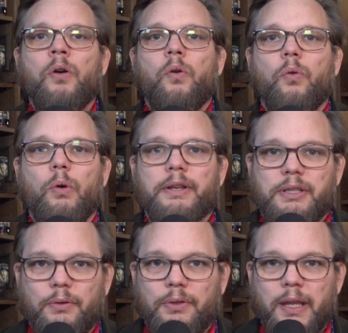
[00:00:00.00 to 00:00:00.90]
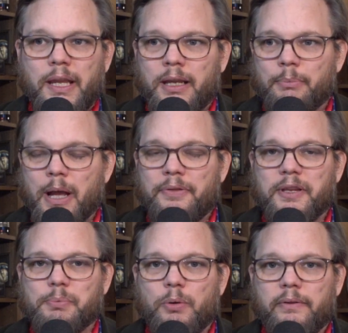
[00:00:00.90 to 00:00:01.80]
what you think about
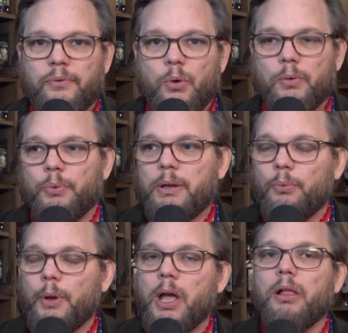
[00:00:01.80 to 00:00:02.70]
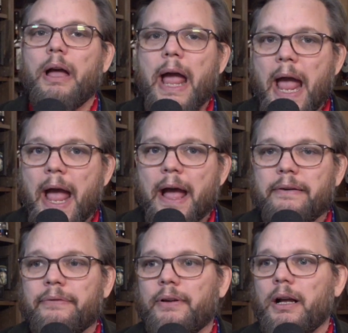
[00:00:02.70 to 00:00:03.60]
this moving forward. We will
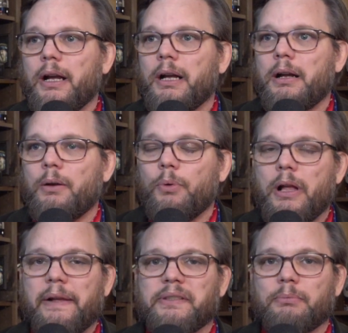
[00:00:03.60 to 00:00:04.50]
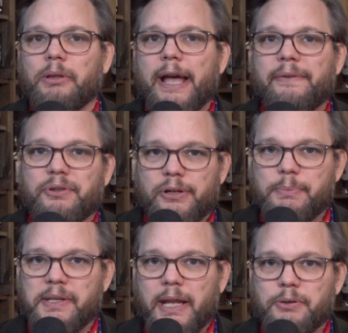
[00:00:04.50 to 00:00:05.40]
have, I will have some live
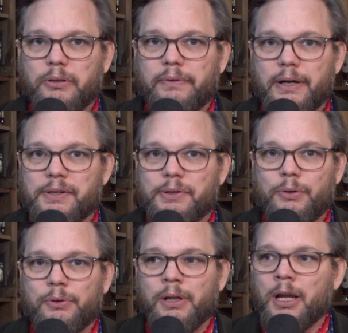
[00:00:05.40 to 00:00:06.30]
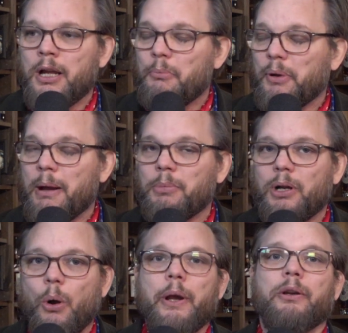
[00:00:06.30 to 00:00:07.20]
streams scheduled very soon, but I'm
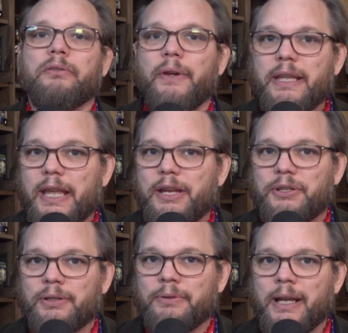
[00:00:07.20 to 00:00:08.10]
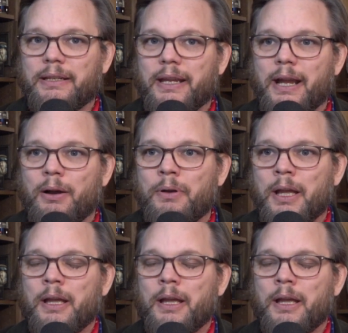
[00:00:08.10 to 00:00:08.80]
going on vacation right now,